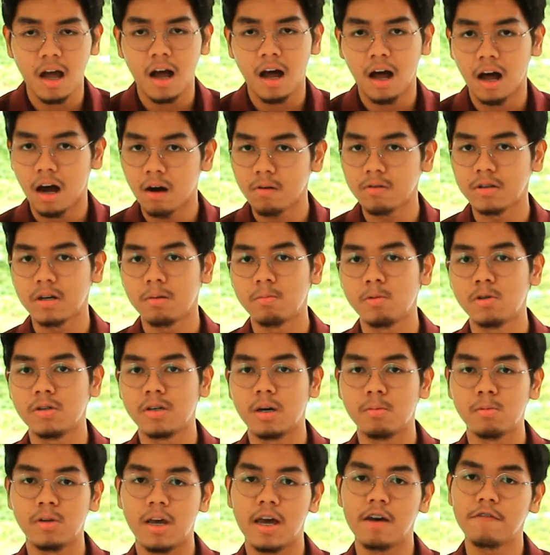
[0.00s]
how
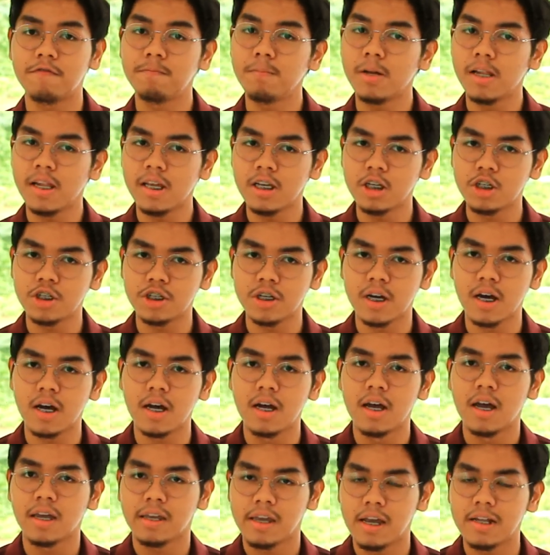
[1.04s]
WWF Malaysia
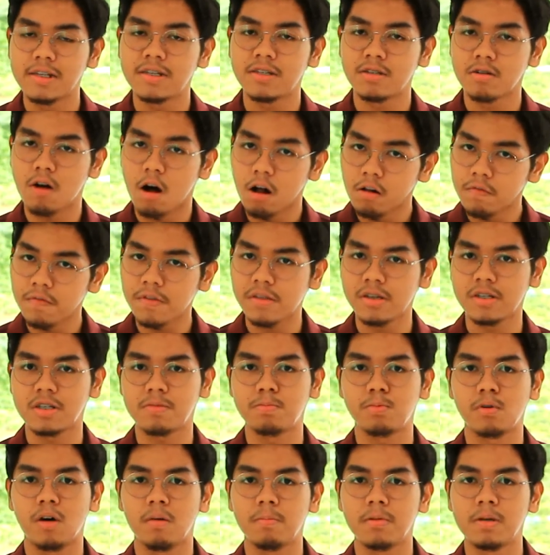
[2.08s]
can solve these
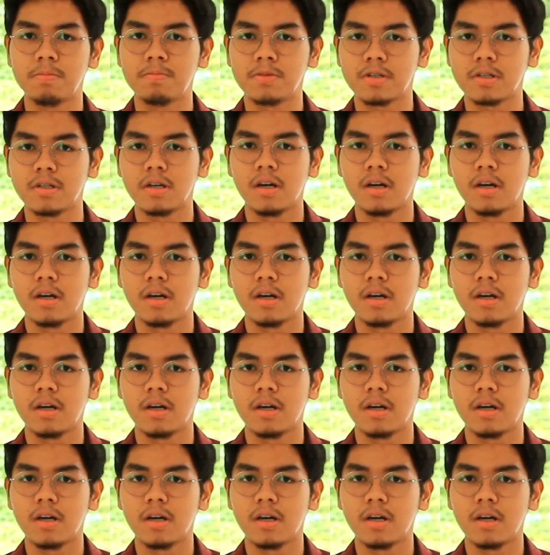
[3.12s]
problems